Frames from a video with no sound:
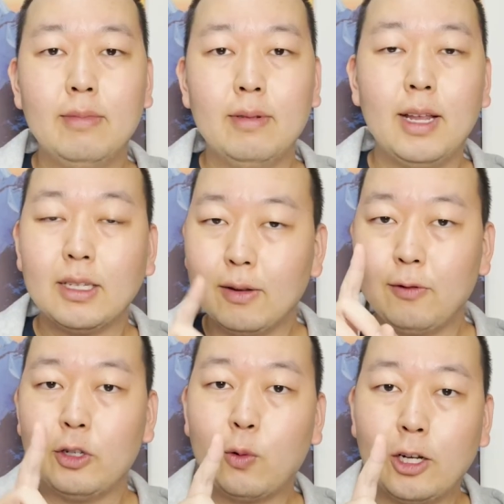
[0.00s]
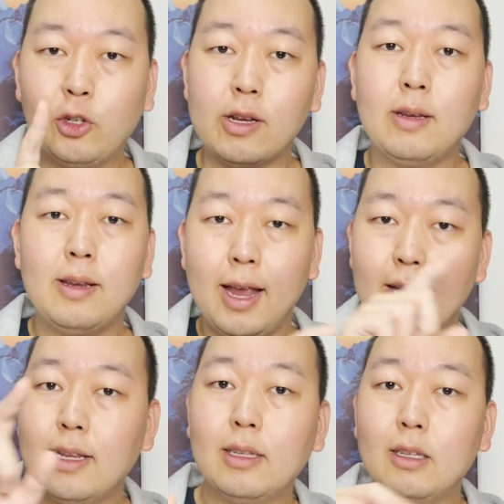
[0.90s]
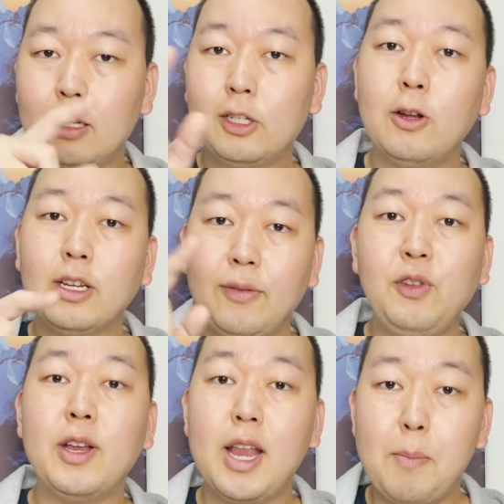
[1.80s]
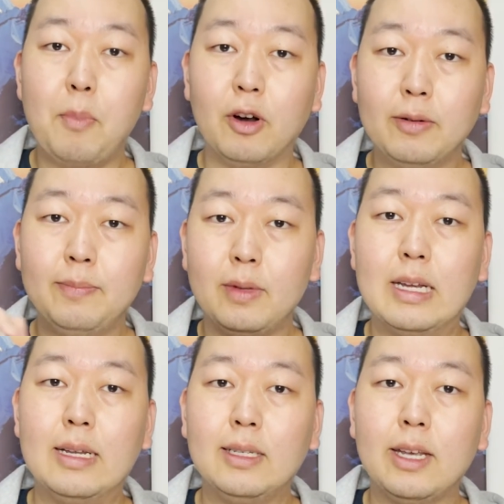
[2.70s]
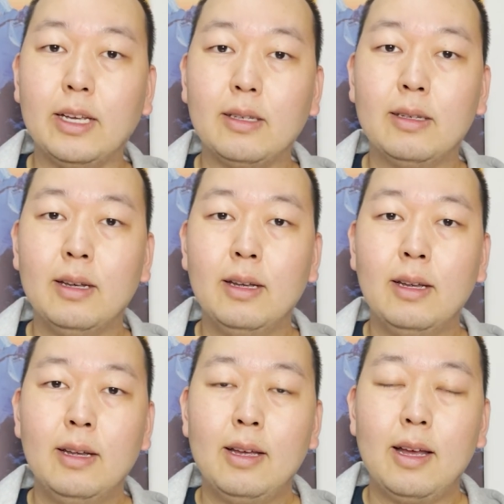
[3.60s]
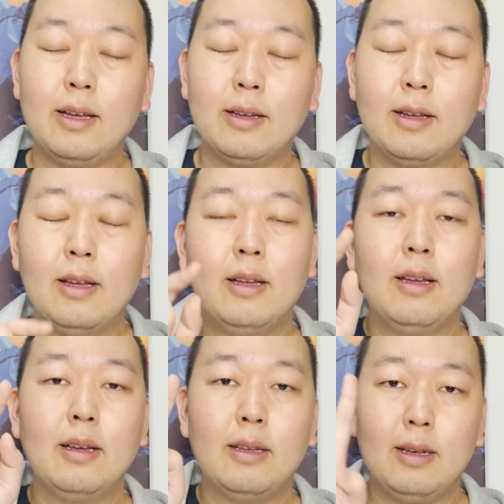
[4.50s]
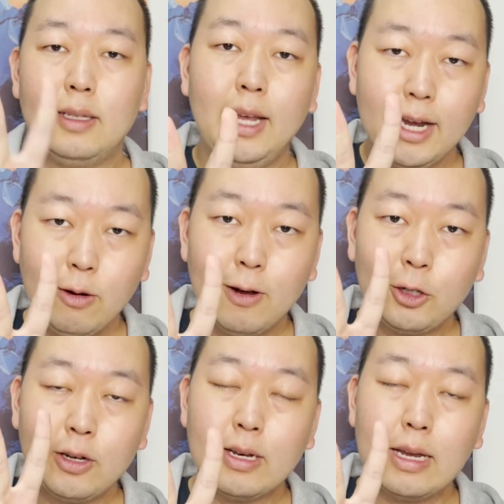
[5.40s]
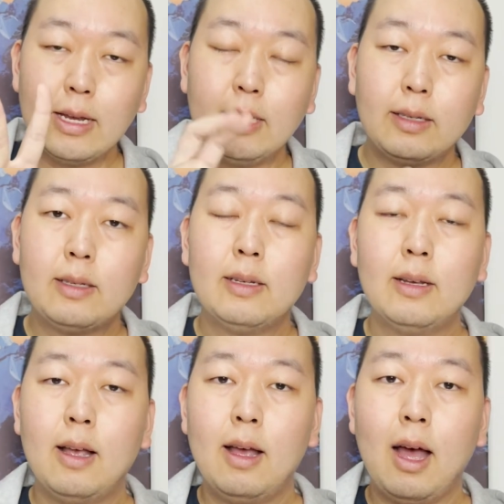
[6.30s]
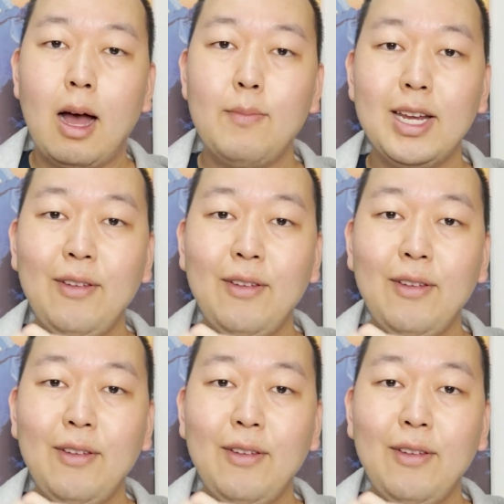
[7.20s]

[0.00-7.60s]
that's the first question. And it is going to give you a number in this case. The second question is, how many